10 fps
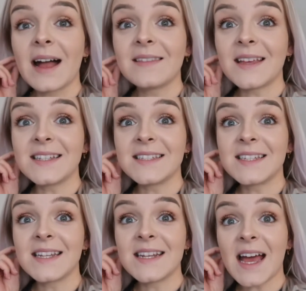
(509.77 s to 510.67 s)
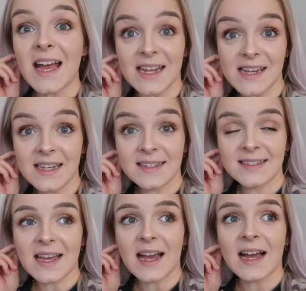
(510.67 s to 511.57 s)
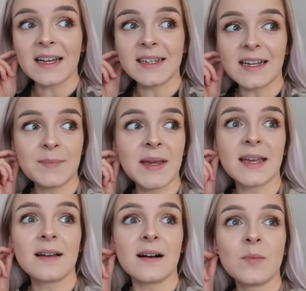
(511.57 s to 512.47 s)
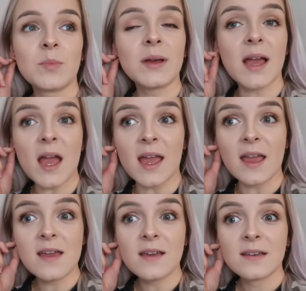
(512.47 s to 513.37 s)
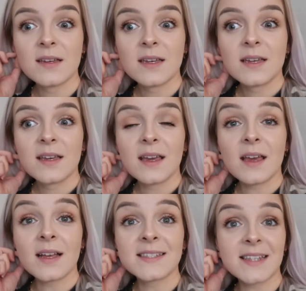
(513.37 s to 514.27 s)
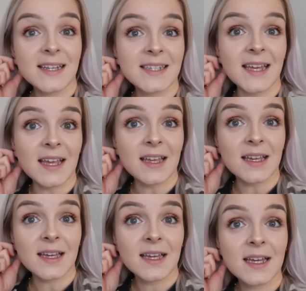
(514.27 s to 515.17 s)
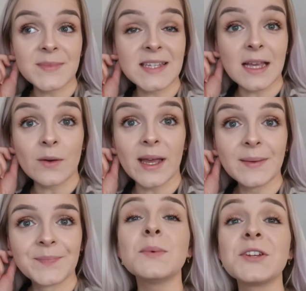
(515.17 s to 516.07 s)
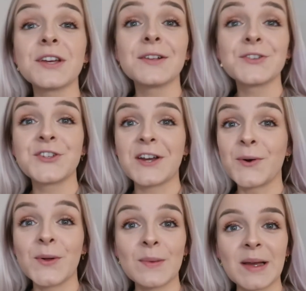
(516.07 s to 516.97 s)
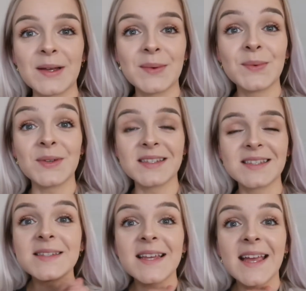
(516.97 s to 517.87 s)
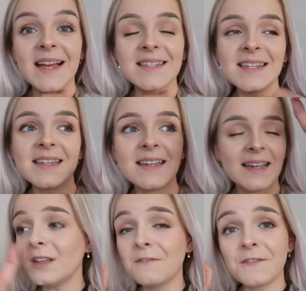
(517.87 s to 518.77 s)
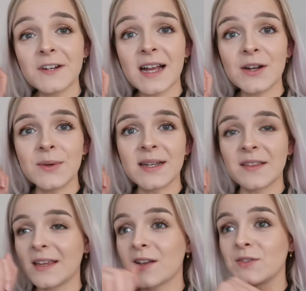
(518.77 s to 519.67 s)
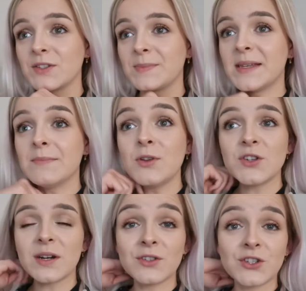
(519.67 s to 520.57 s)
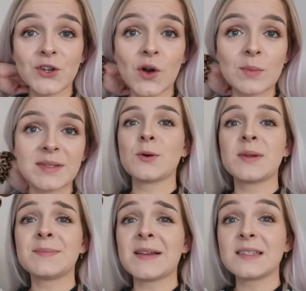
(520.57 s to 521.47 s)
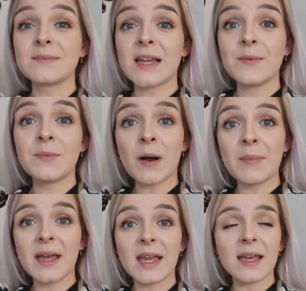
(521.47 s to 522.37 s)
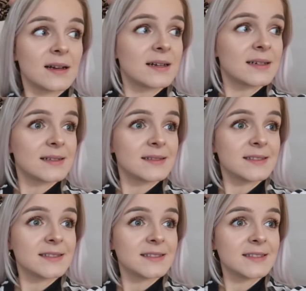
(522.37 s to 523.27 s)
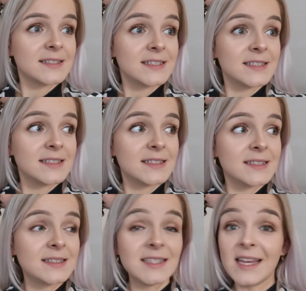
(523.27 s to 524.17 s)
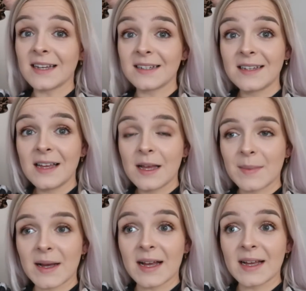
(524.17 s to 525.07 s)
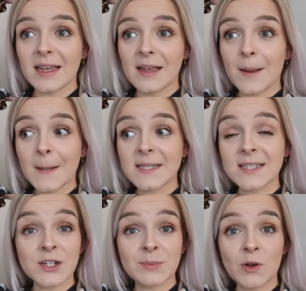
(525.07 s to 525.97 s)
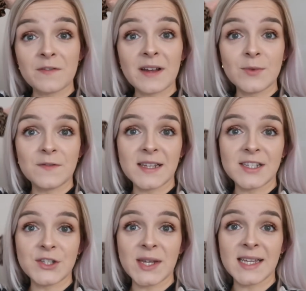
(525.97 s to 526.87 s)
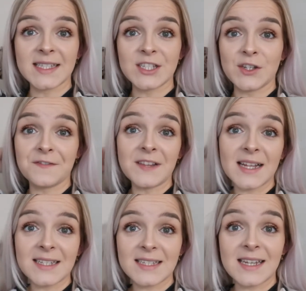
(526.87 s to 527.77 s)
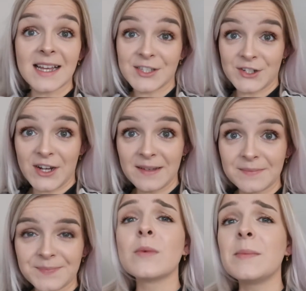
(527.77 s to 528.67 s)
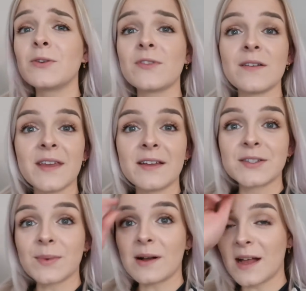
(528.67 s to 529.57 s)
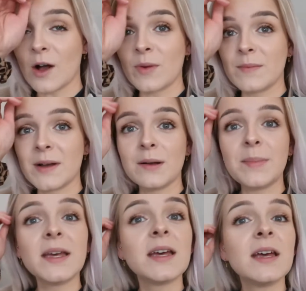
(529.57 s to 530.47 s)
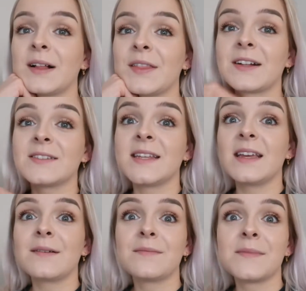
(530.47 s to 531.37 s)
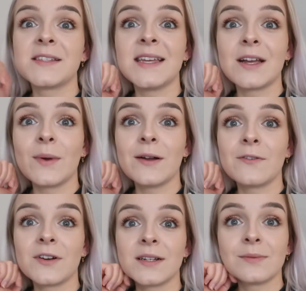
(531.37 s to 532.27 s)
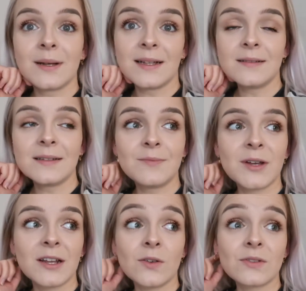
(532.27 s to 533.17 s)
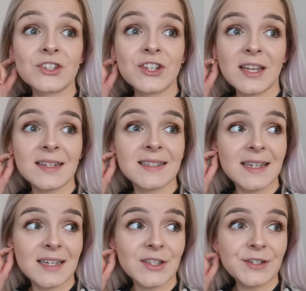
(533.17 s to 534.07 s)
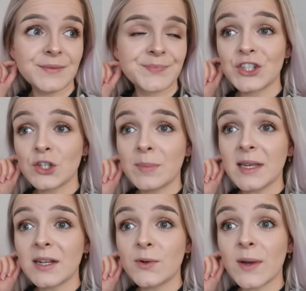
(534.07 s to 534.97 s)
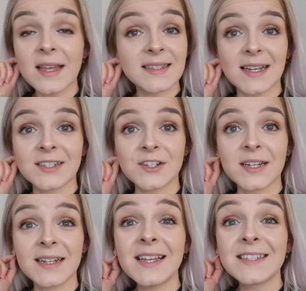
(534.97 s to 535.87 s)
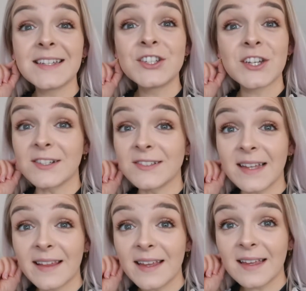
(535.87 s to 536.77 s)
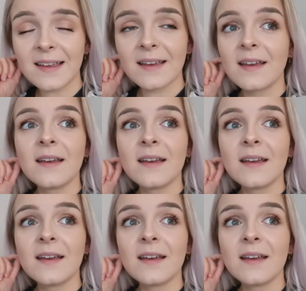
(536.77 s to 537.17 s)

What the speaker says: And then tonight I am picking up a exciting takeaway, which I'll share all about once I get it. For now, I think it'll just be a mooch around the shops, always spend some time with puppy, and yeah. My sister's boyfriend moved into his new flat yesterday. We'll maybe go around there as well, help him out a bit. I think I'll take my takeaway over as well and we can all share it together. Should be an okay Saturday, nice and chilled, I think.